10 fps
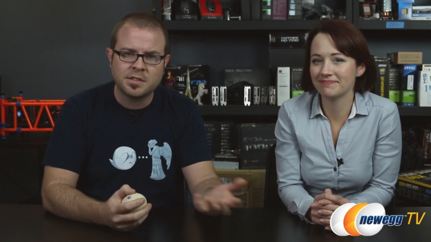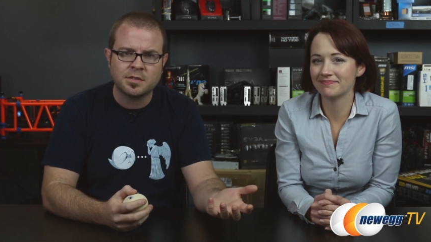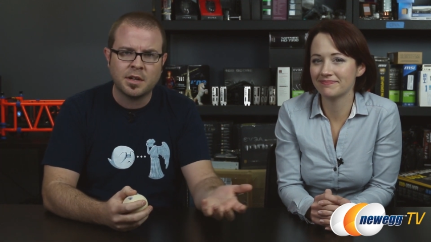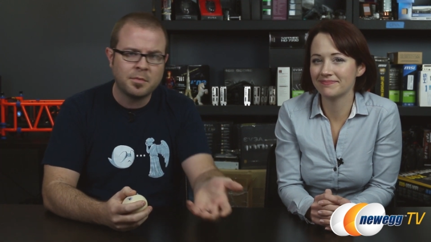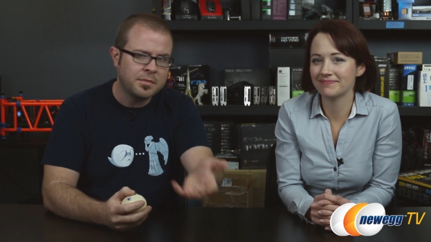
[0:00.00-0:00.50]

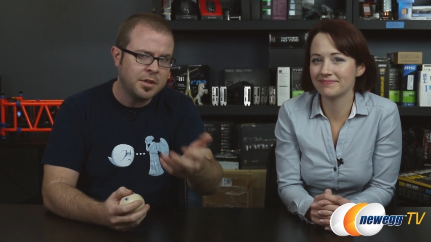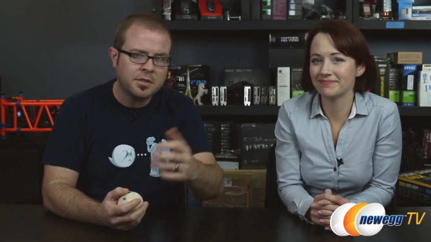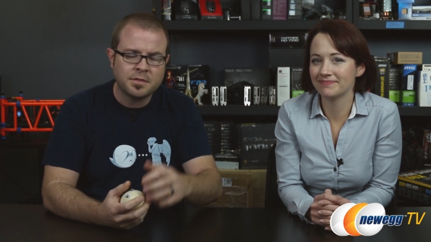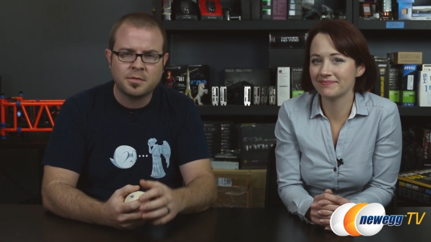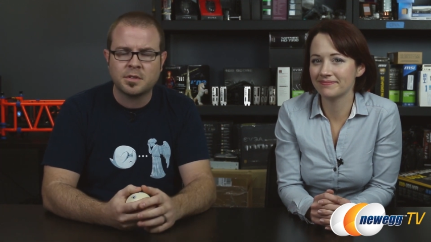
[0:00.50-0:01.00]
Speaker 1: So I'm um,
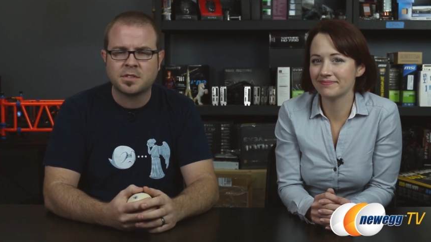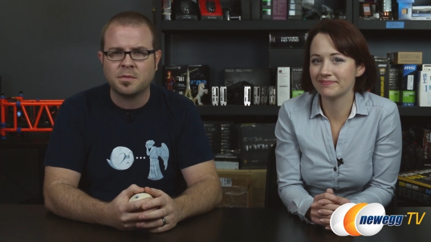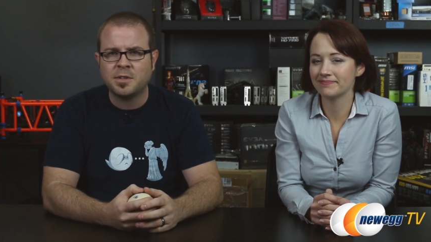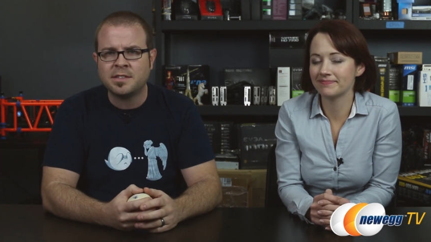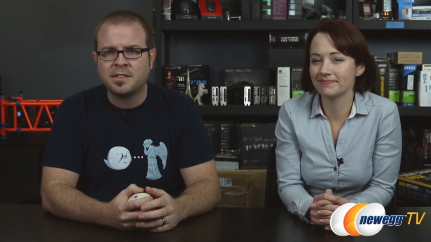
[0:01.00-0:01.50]
yoked, of
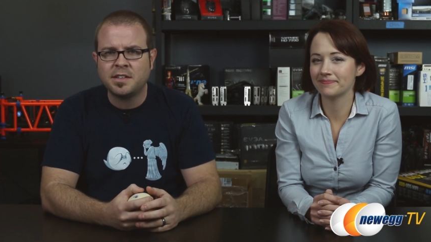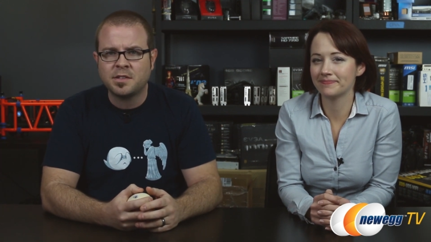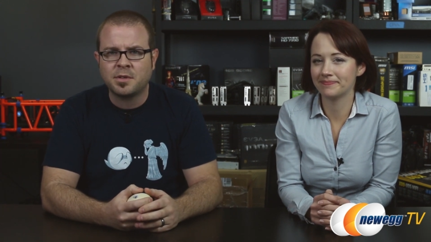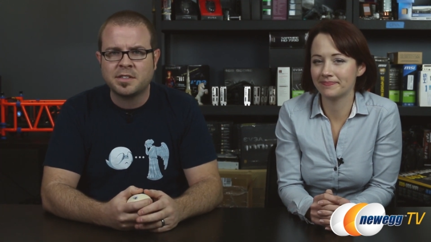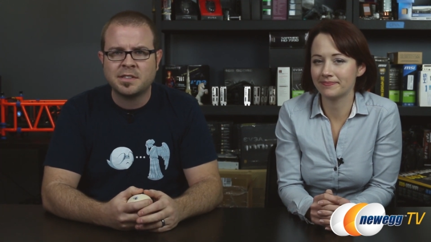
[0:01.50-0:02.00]
course, on
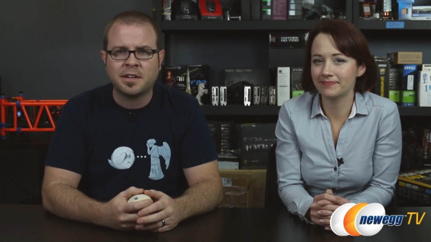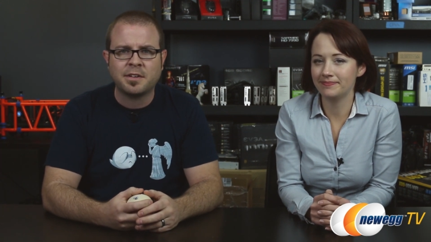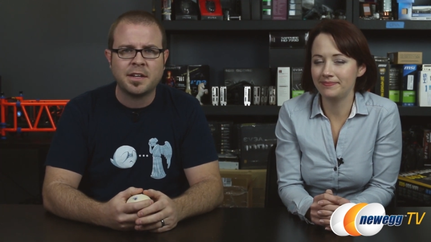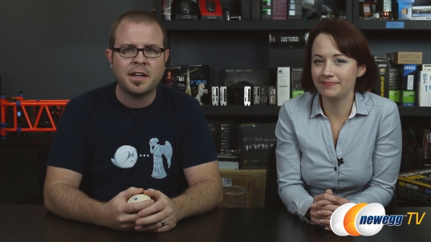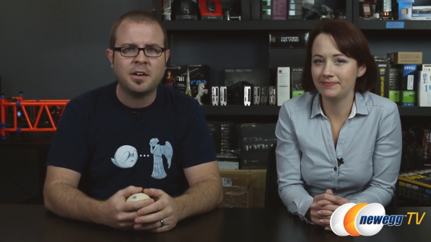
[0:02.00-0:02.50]
Wednesdays. You're watching
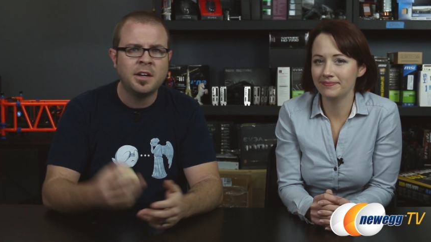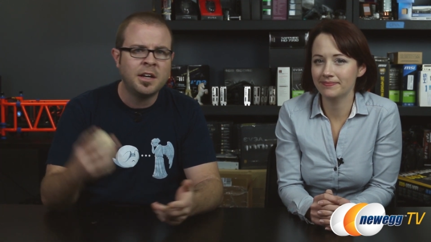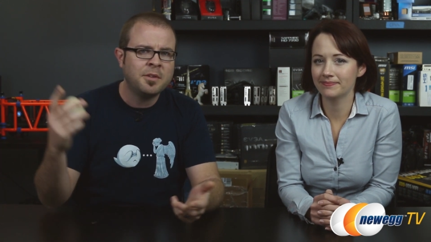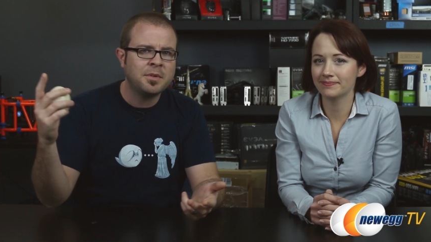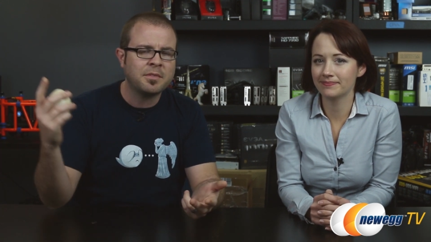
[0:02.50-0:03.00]
that right now.
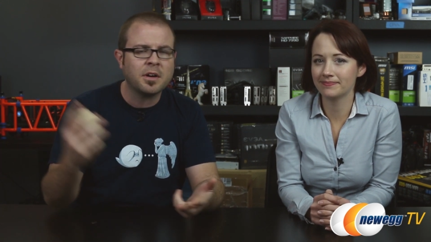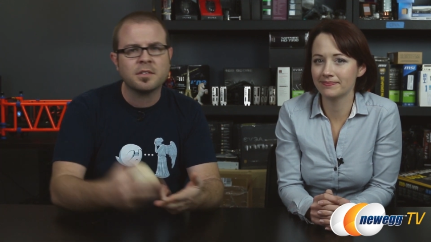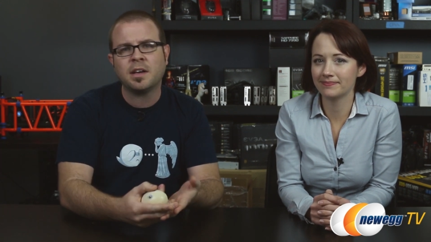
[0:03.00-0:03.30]
We have Alt